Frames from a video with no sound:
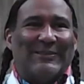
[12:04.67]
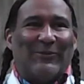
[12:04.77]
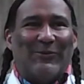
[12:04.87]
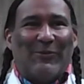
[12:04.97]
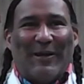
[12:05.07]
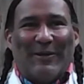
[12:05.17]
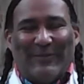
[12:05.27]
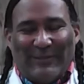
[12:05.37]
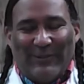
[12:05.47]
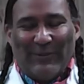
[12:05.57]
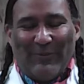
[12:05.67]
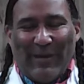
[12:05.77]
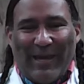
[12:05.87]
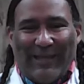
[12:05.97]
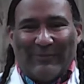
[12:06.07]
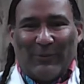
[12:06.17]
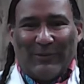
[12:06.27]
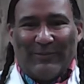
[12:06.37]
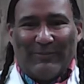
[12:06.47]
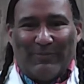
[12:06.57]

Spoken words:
So we would make up these little bags, would